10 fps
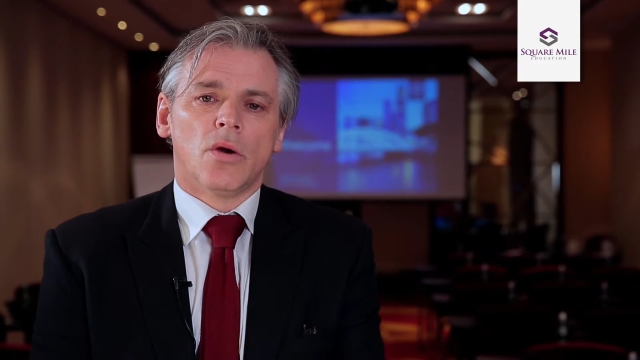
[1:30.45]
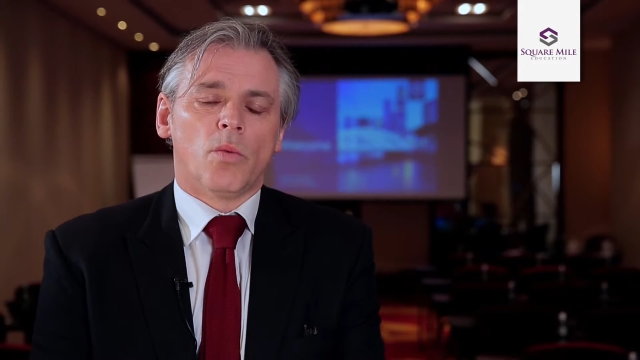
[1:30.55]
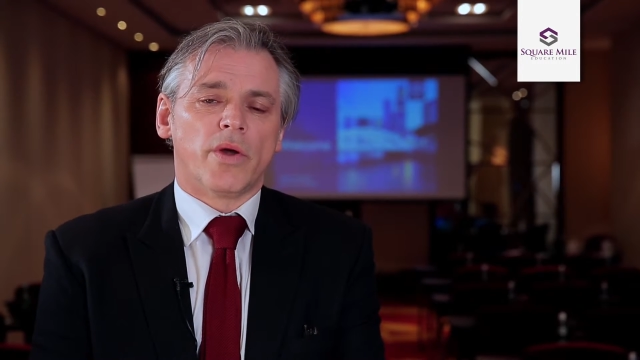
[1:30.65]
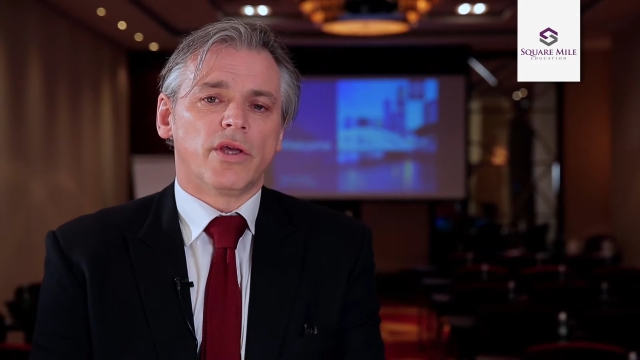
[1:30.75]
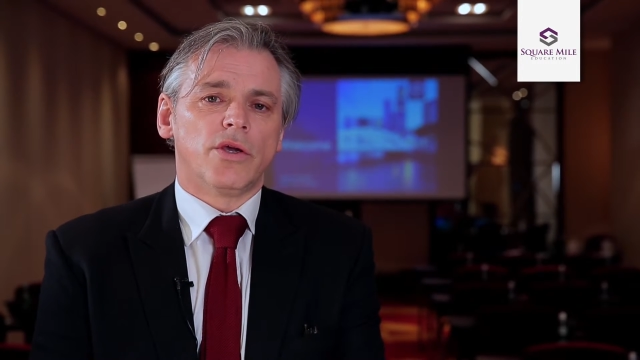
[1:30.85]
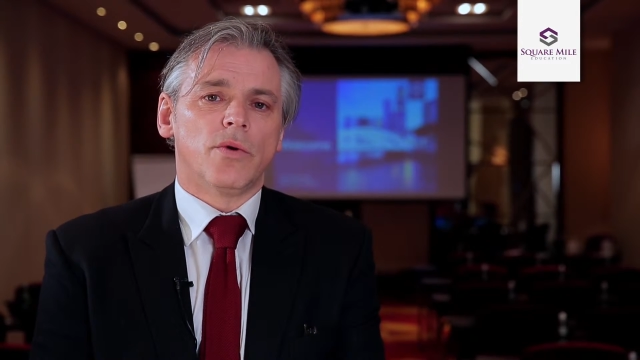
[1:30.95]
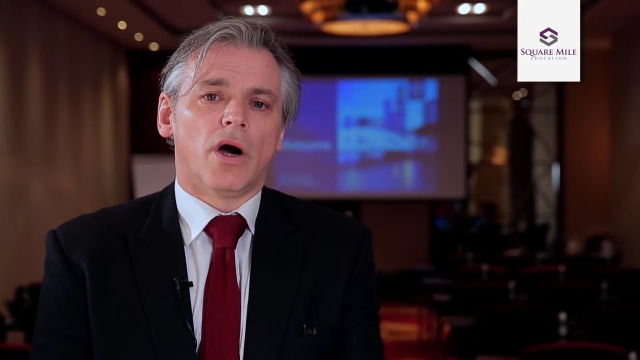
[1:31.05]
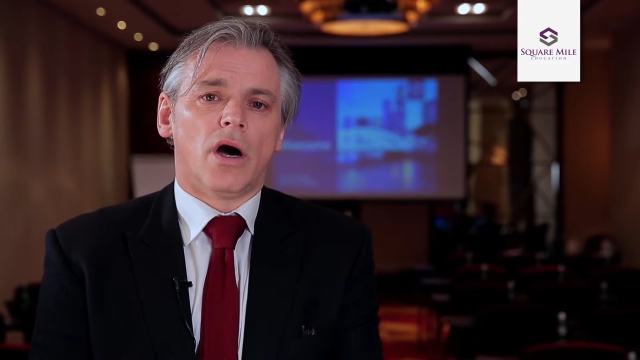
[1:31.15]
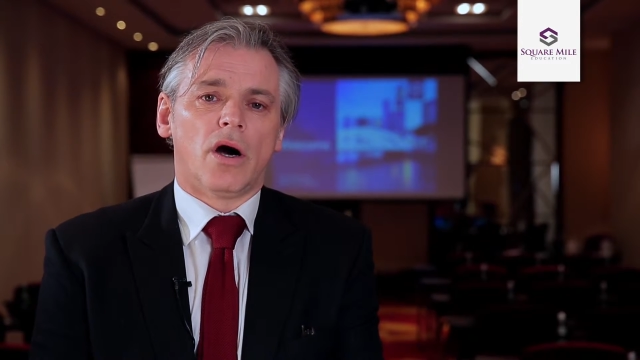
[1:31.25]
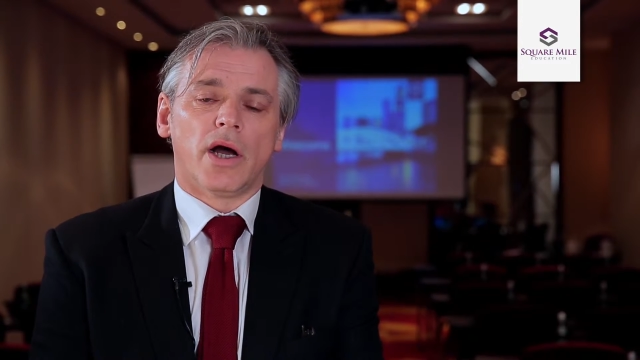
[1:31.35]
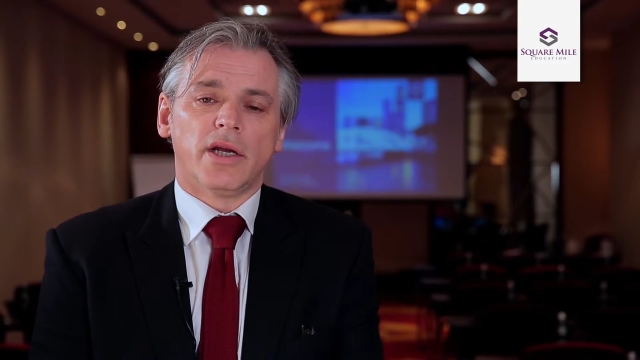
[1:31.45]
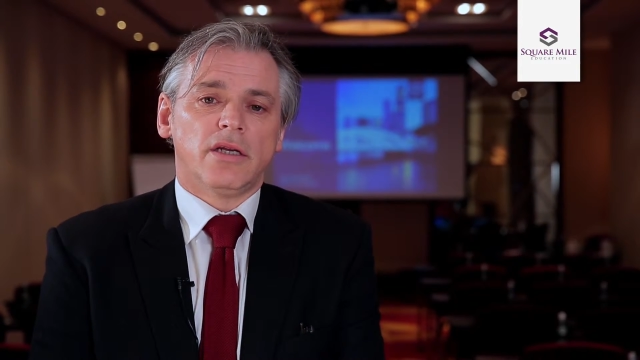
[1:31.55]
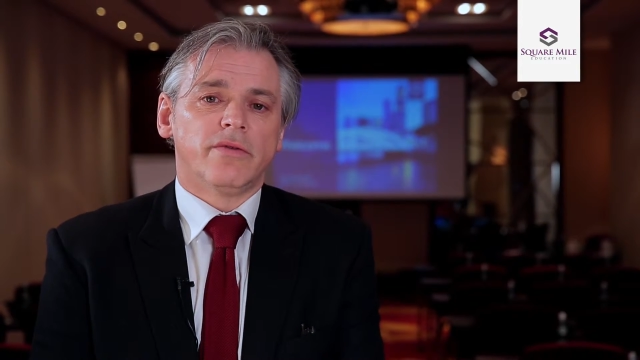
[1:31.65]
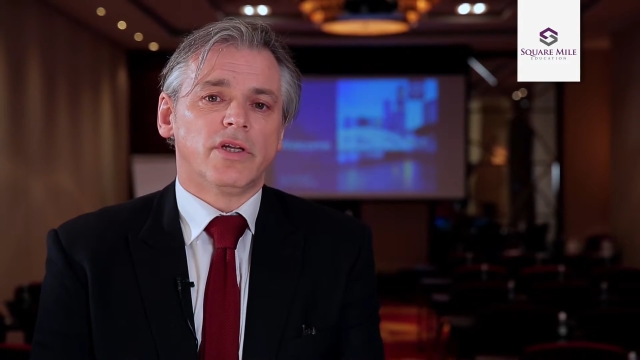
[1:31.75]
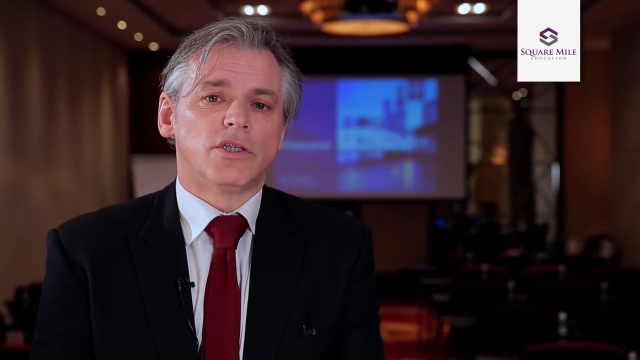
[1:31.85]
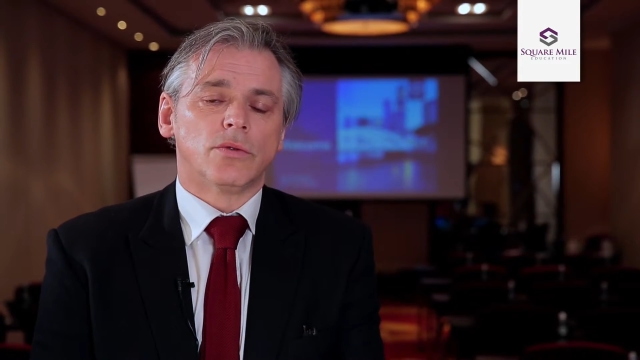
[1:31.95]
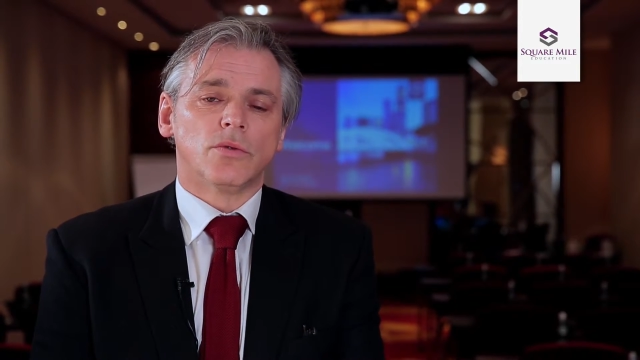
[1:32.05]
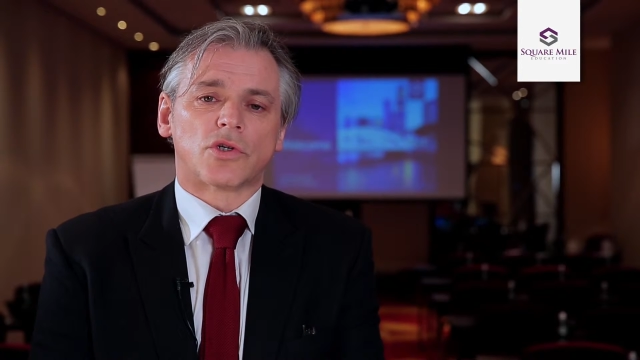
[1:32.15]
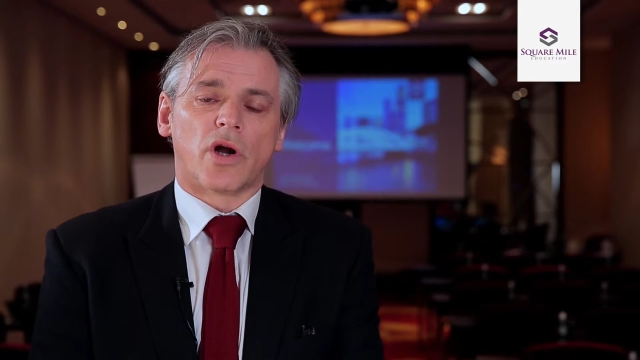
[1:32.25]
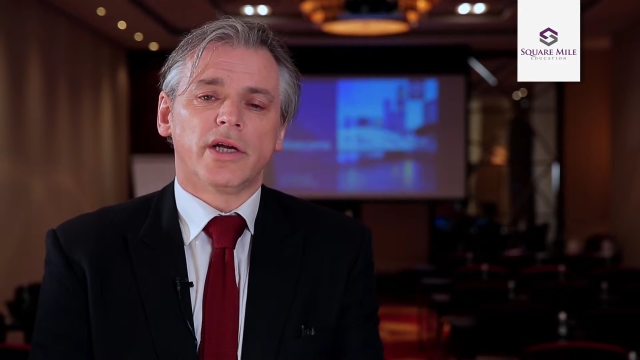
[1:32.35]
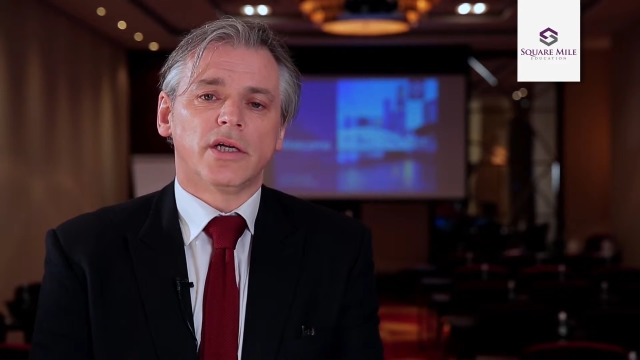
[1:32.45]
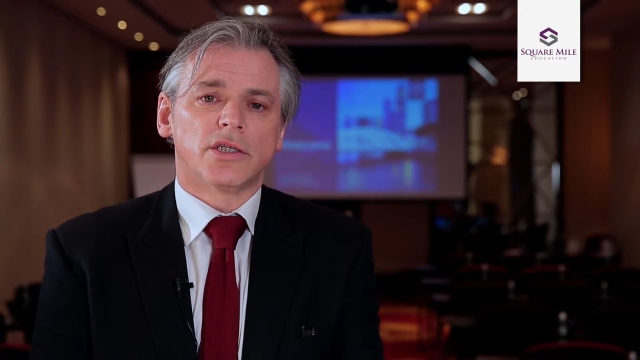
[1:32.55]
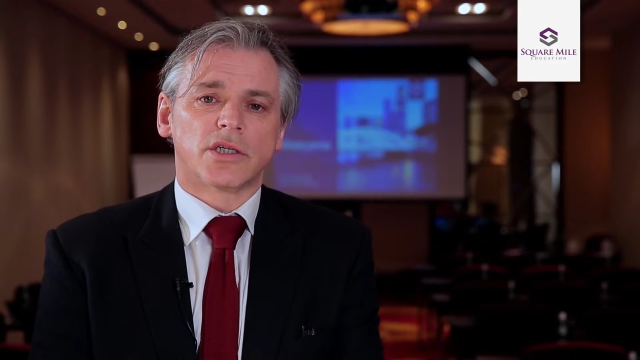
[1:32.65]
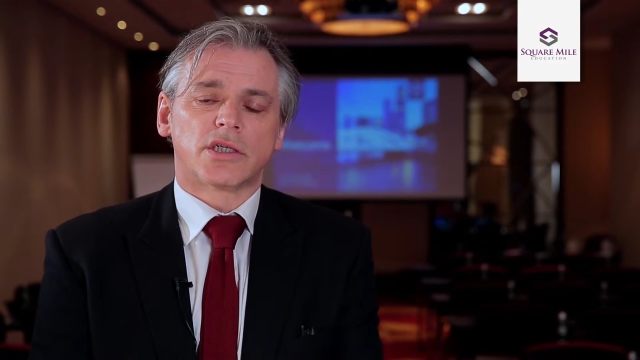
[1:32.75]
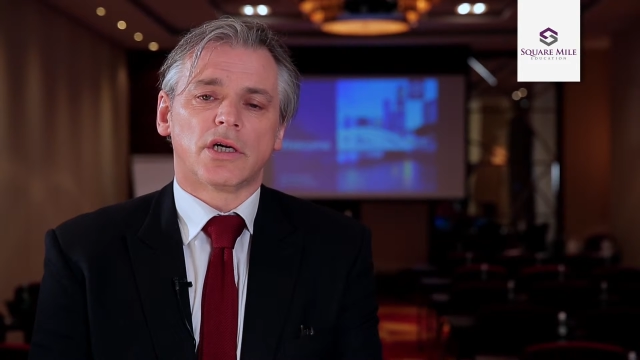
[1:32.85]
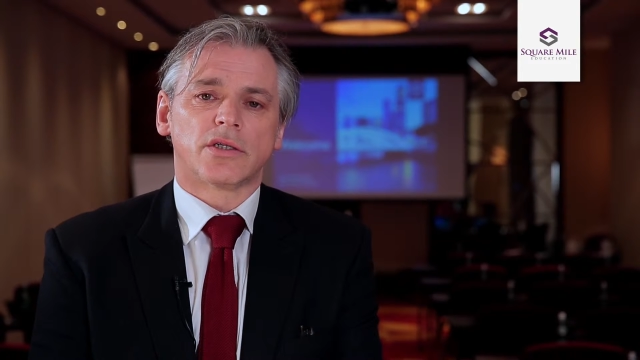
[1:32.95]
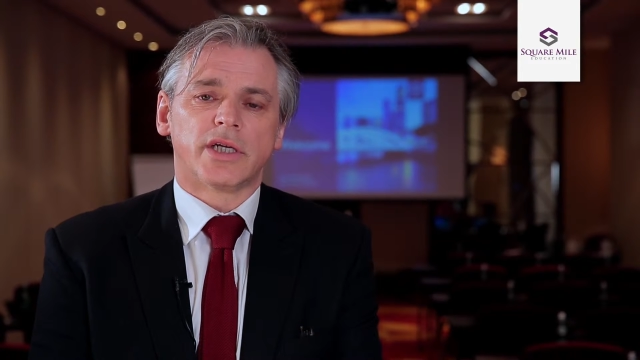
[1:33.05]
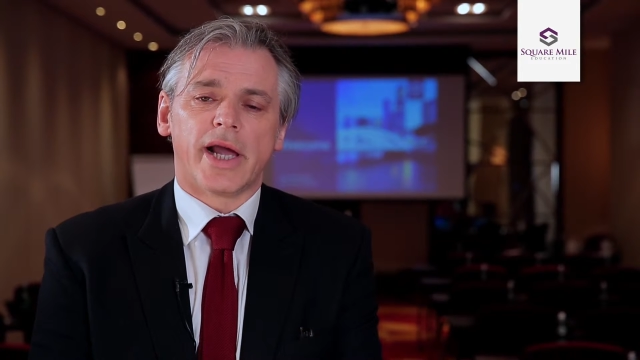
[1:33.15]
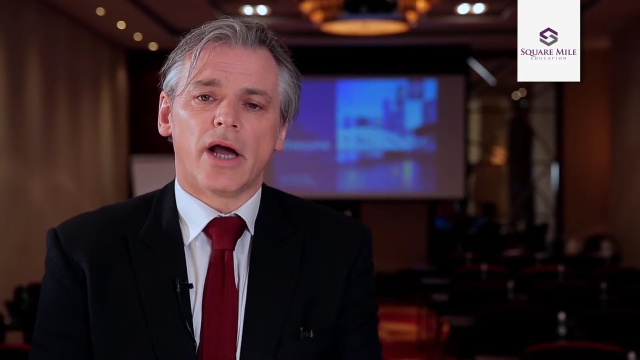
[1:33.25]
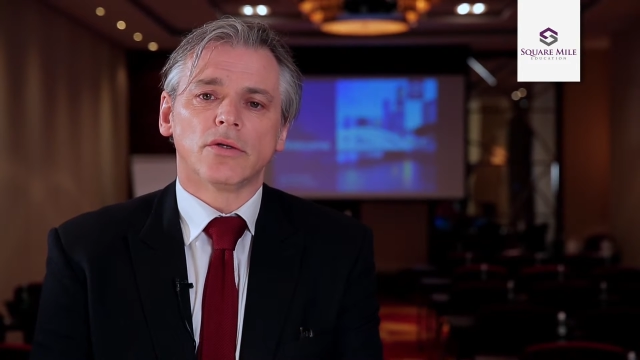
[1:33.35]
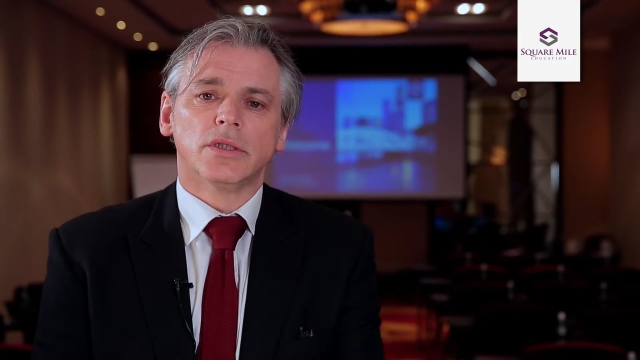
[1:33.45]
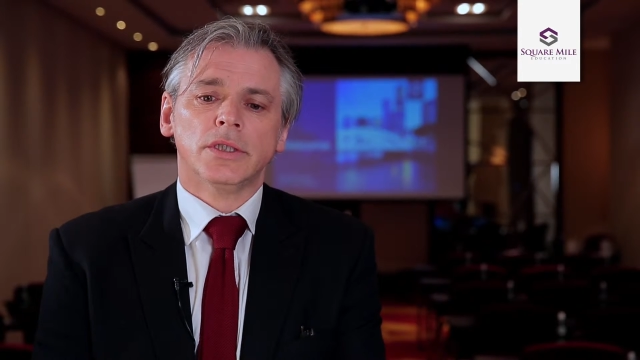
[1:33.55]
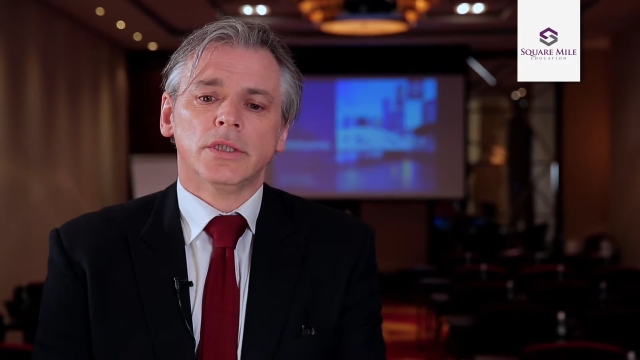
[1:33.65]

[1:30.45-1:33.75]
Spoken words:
Whether you are an individual trader just starting out